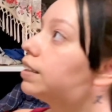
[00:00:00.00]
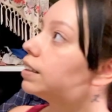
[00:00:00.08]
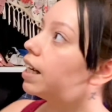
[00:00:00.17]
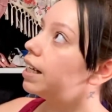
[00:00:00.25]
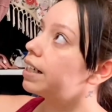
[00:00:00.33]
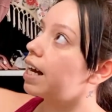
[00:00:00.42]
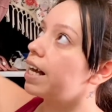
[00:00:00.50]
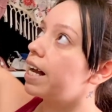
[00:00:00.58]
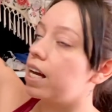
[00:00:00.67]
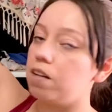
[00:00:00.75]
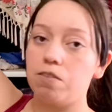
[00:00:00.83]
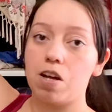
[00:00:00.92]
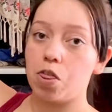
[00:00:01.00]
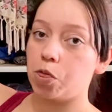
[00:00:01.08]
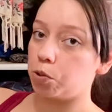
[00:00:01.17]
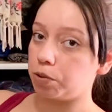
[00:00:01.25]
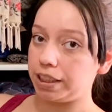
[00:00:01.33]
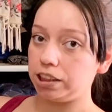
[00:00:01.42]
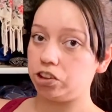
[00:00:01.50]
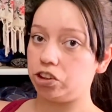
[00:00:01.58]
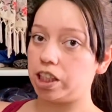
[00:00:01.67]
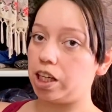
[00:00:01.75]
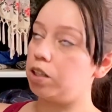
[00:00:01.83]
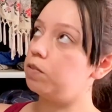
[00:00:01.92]
side I have 3
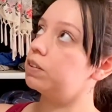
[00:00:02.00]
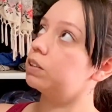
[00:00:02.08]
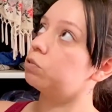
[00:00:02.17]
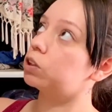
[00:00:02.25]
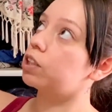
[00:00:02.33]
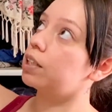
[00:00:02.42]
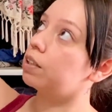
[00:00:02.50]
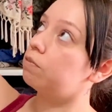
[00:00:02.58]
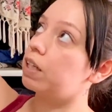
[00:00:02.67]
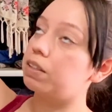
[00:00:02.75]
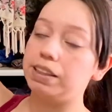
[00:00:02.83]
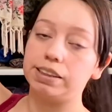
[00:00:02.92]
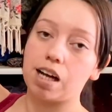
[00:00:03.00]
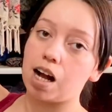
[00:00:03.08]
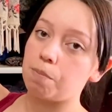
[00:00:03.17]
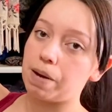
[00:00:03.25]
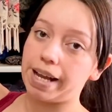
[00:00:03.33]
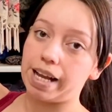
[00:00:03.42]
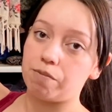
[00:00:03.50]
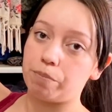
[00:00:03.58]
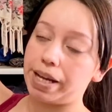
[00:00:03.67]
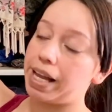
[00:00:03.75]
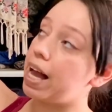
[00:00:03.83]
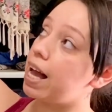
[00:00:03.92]
shelves, which on the very top I have
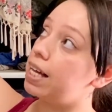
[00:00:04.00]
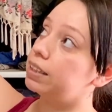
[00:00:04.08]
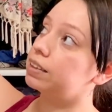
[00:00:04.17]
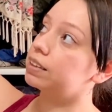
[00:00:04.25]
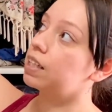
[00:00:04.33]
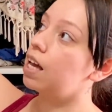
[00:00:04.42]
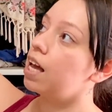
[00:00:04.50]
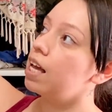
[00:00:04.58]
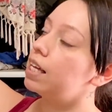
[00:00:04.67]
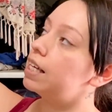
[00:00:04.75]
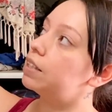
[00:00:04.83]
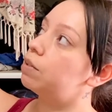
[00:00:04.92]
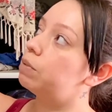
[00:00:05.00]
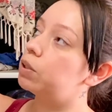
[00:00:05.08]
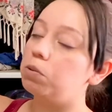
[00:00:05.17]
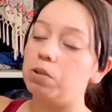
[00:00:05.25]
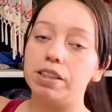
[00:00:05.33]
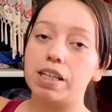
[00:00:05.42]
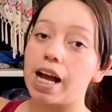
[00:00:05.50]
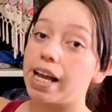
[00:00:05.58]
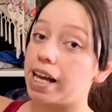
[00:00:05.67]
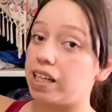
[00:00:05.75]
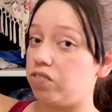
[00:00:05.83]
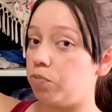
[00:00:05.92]
my hats. In the middle one I
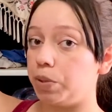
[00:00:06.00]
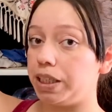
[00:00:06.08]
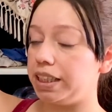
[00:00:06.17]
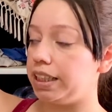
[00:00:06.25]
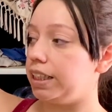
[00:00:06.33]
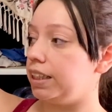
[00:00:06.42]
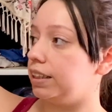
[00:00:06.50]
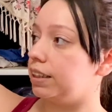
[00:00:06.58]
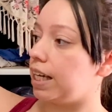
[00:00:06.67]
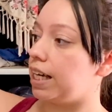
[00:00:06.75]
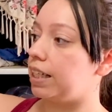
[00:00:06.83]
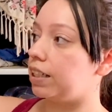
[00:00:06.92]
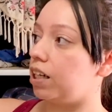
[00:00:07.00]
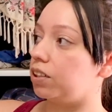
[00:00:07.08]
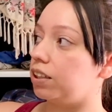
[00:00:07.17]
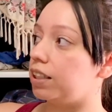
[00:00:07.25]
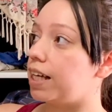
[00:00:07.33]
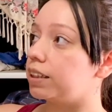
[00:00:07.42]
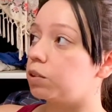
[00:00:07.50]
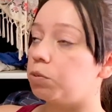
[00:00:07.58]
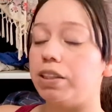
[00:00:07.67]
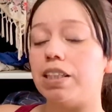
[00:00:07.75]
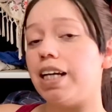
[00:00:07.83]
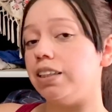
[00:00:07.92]
have beanies, and on the last
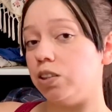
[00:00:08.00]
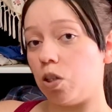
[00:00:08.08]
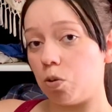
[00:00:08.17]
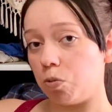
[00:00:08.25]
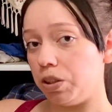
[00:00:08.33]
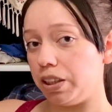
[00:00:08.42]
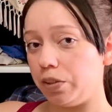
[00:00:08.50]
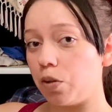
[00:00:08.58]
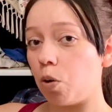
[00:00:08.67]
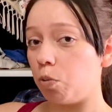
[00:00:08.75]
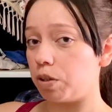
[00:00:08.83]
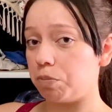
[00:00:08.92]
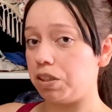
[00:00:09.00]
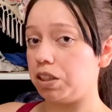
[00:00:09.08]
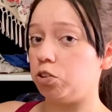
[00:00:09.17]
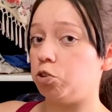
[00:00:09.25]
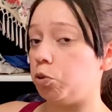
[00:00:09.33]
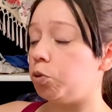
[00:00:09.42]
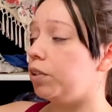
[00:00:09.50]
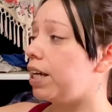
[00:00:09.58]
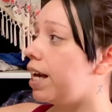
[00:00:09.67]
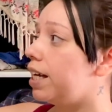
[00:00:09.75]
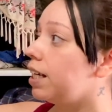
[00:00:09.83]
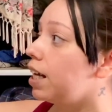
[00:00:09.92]
one I don't really know what I'm gonna do
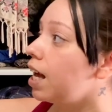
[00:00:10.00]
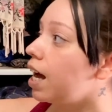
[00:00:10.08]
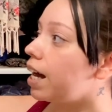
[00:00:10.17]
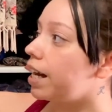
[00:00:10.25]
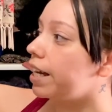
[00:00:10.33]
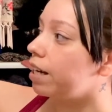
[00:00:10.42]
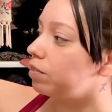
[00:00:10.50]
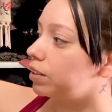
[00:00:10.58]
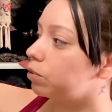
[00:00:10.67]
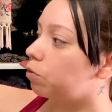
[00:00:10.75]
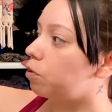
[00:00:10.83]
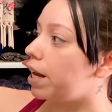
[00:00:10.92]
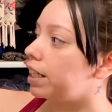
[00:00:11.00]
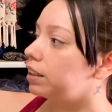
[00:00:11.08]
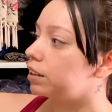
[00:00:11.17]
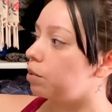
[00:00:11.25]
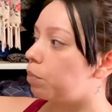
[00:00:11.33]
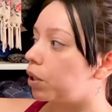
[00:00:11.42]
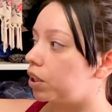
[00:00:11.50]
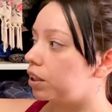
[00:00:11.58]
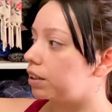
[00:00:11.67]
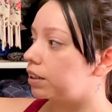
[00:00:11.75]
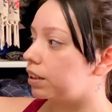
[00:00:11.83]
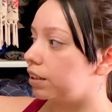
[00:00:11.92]
yet. I have this random
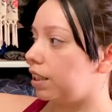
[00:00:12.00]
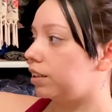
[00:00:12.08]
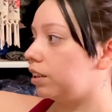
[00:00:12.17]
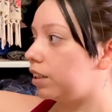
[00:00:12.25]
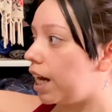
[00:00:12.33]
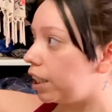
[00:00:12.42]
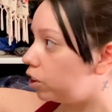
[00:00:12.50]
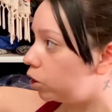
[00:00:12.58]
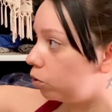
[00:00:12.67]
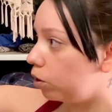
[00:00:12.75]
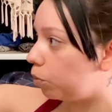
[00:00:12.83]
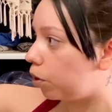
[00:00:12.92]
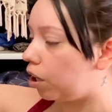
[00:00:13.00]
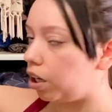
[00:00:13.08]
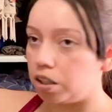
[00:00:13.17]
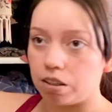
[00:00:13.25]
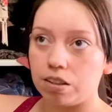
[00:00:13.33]
purse that's attached to a bra